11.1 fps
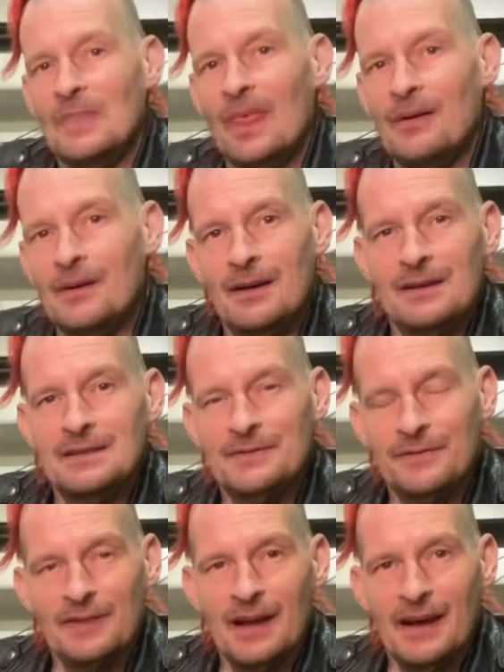There is
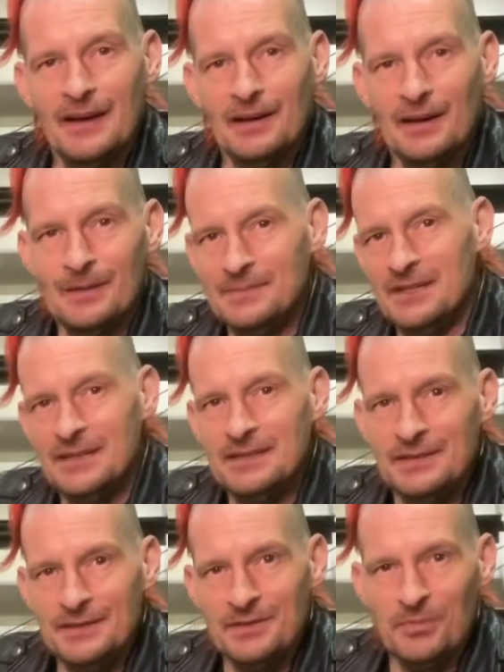flying objects
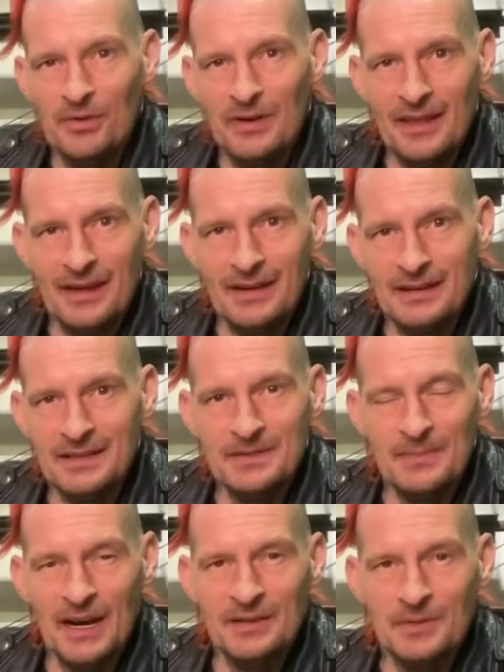and debris that can
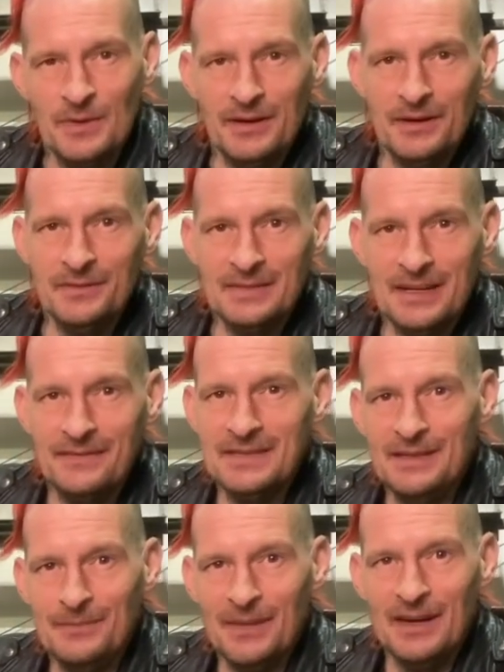smash windows. I've
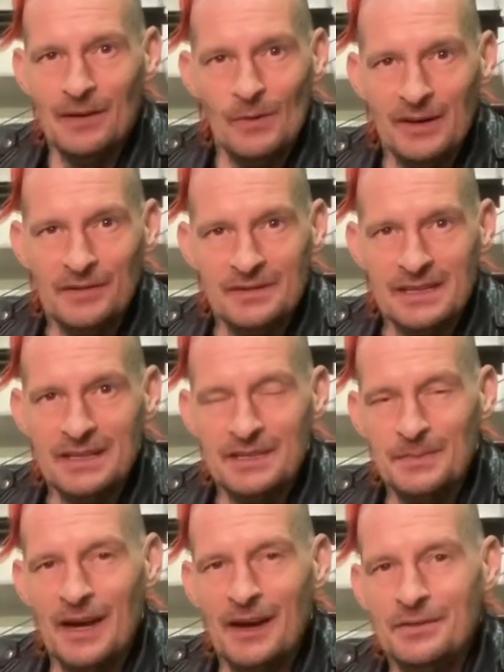seen many windows get
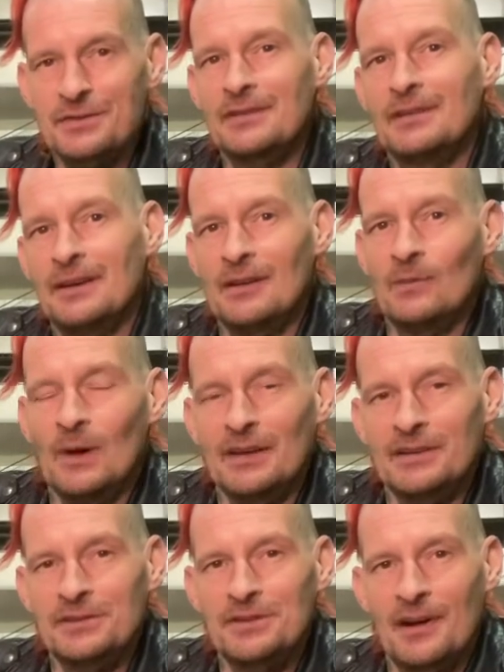smashed in
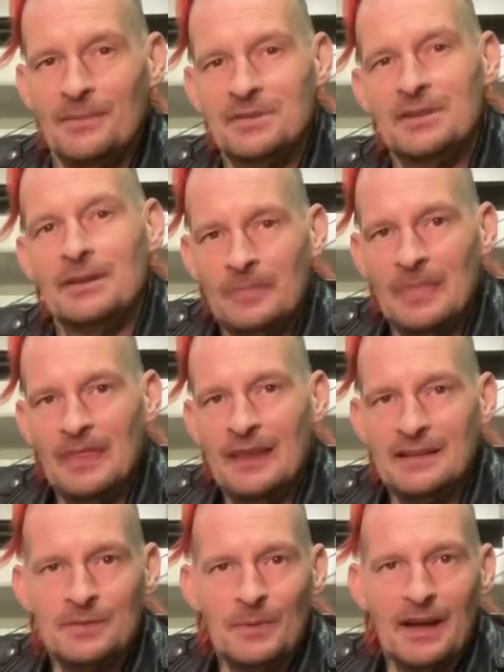welding shops.
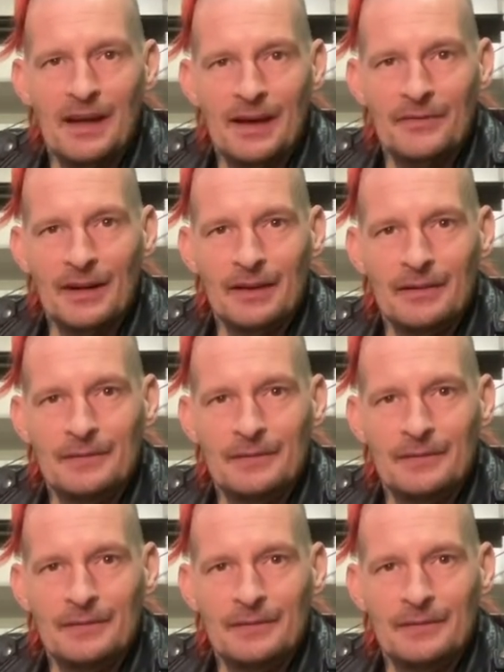That's why I have done.